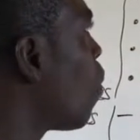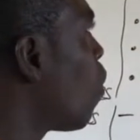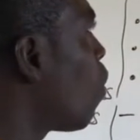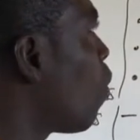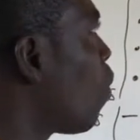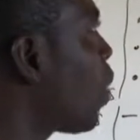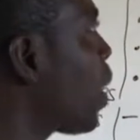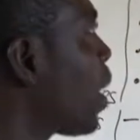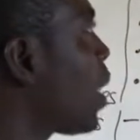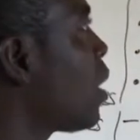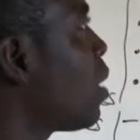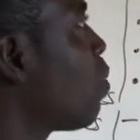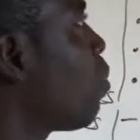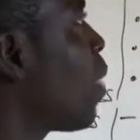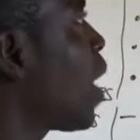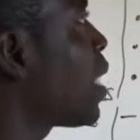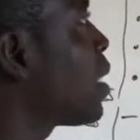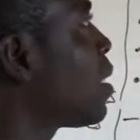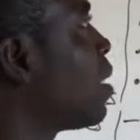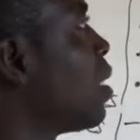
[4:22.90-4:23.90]
with
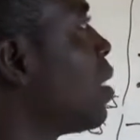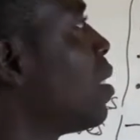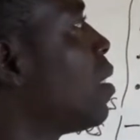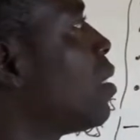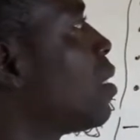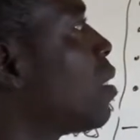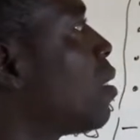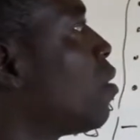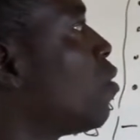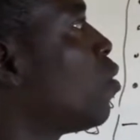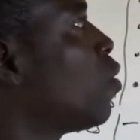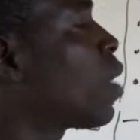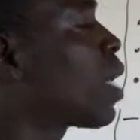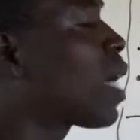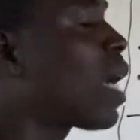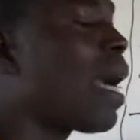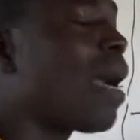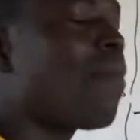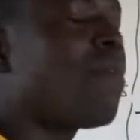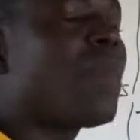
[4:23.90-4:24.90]
machines you
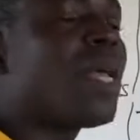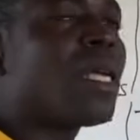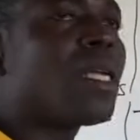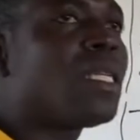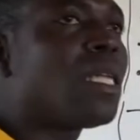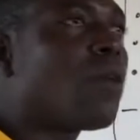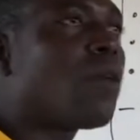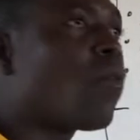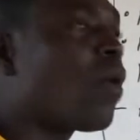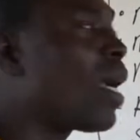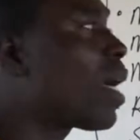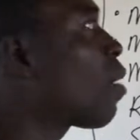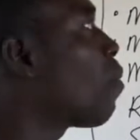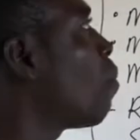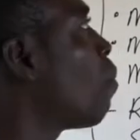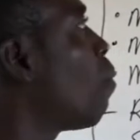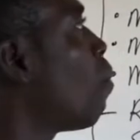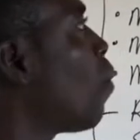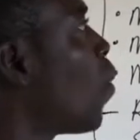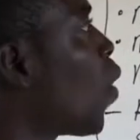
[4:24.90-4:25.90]
can make the
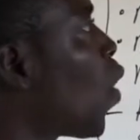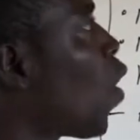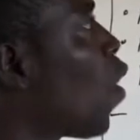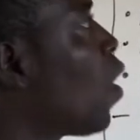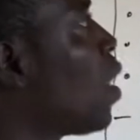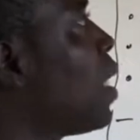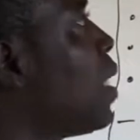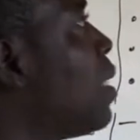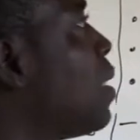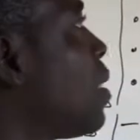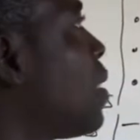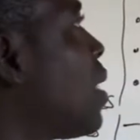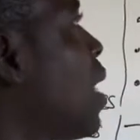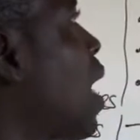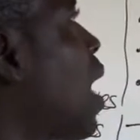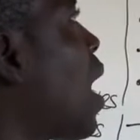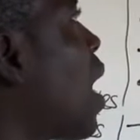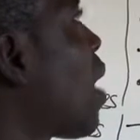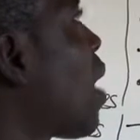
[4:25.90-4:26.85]
work more easier.